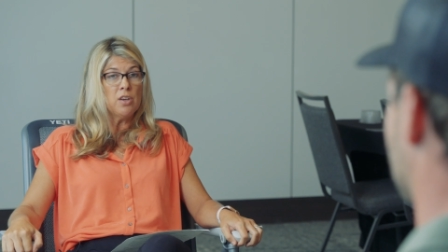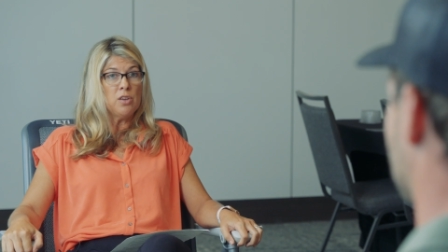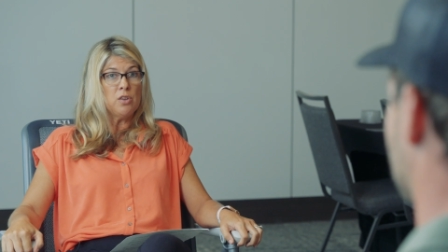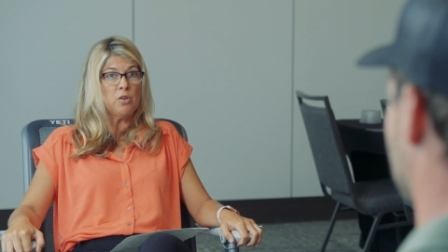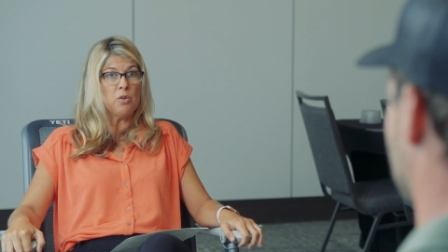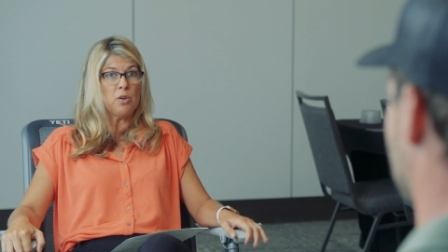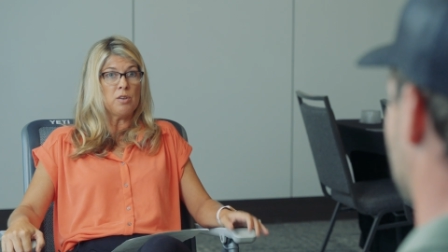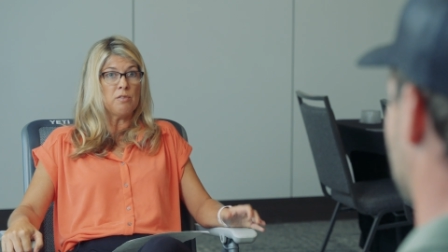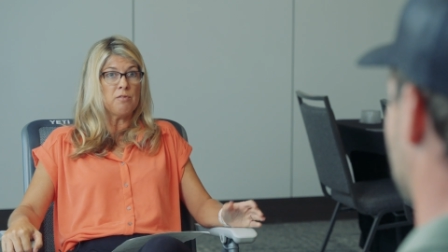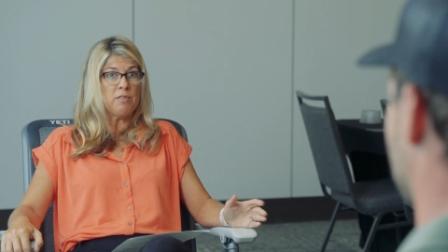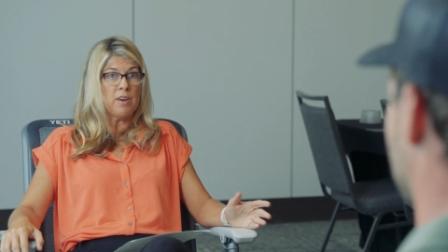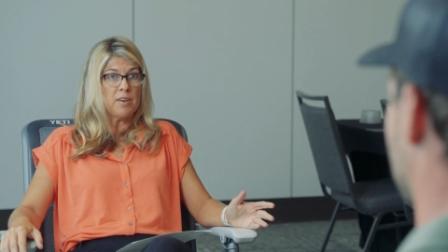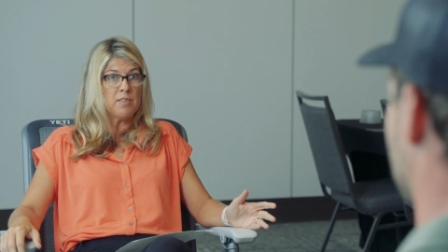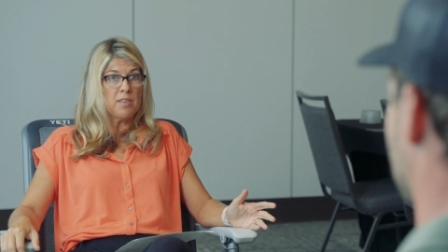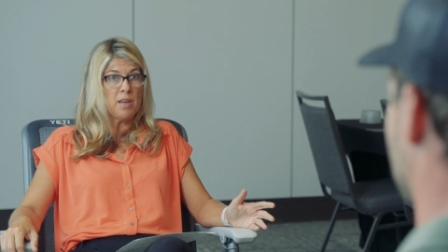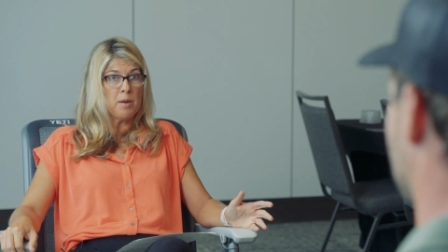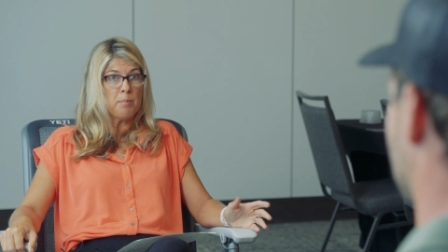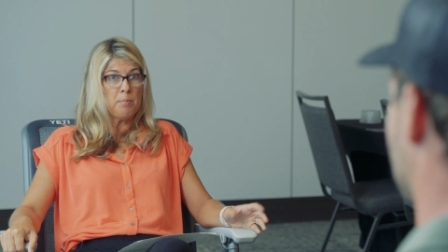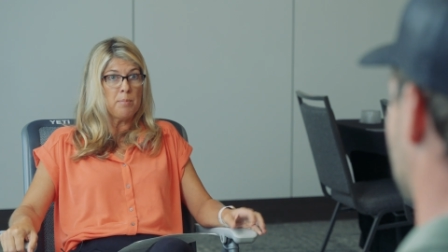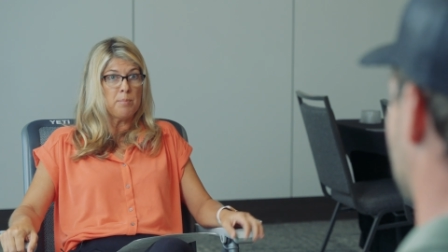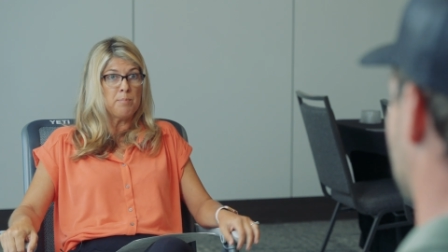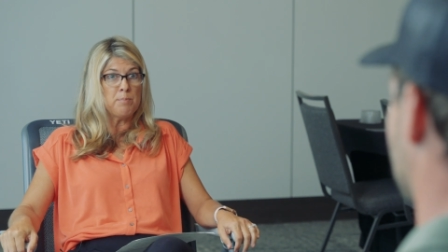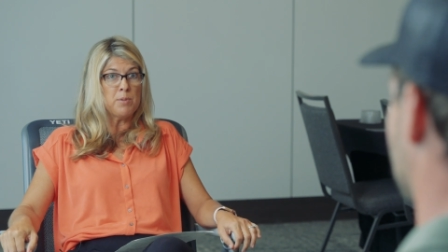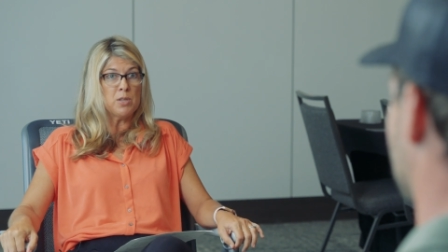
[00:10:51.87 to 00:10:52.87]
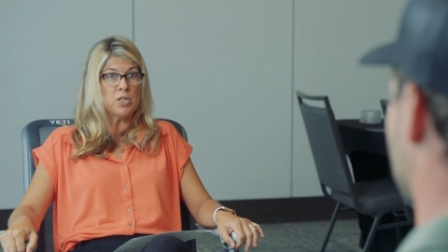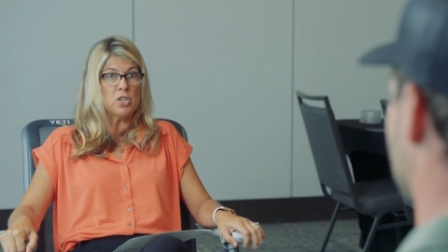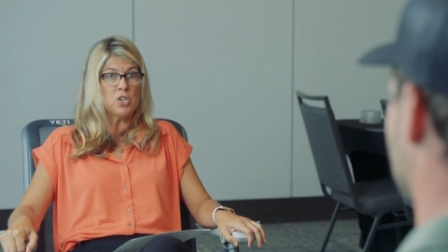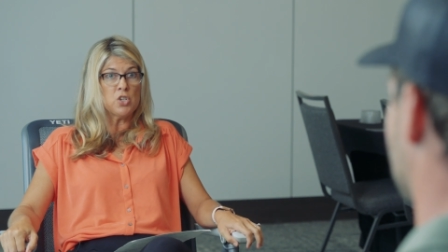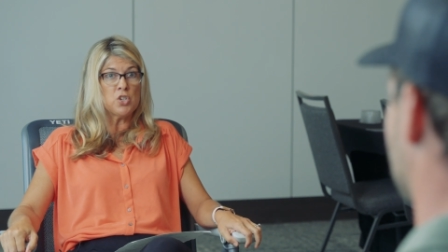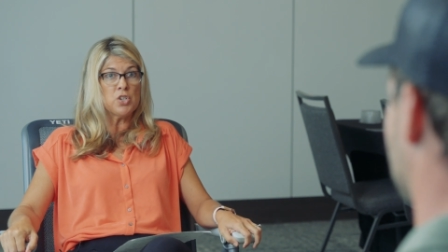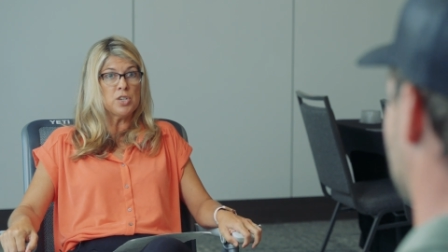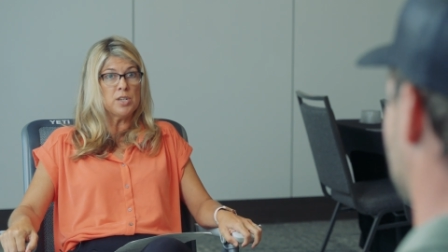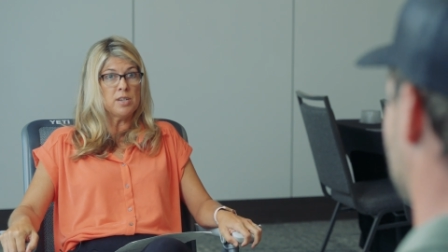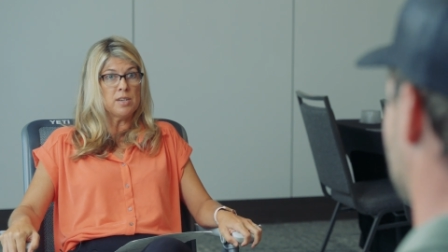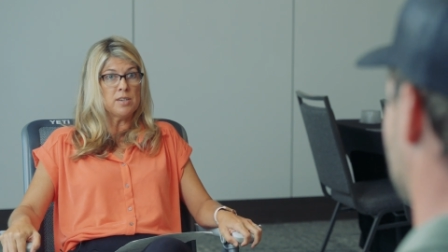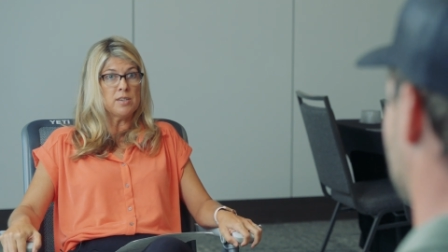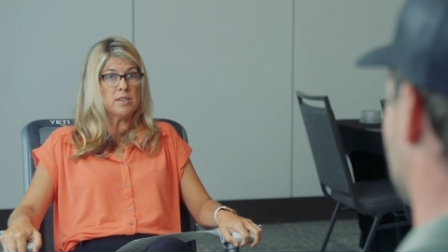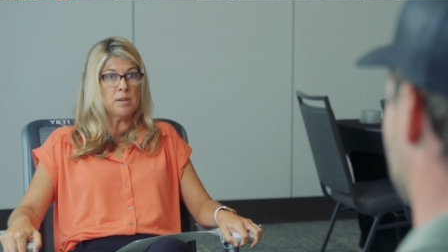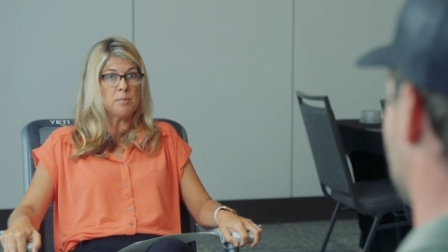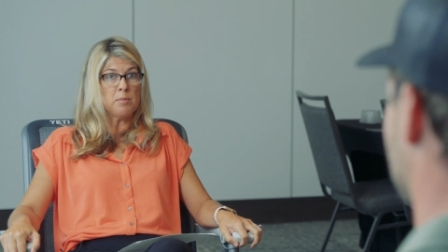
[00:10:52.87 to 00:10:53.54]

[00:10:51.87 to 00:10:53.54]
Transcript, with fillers: You can find that petition at